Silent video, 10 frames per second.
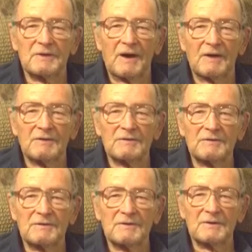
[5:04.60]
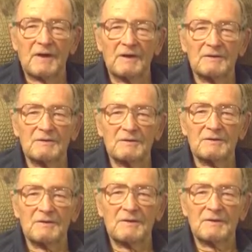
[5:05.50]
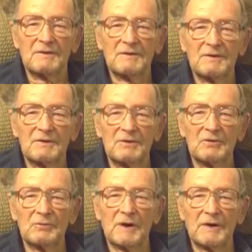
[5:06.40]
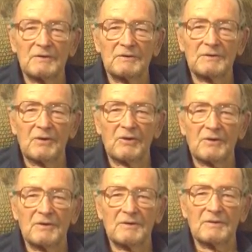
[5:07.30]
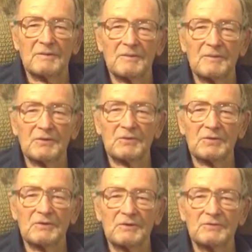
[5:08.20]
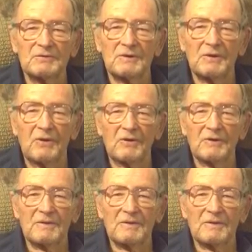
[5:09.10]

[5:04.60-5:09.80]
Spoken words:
that Lawless knew about his dog and losing the dog.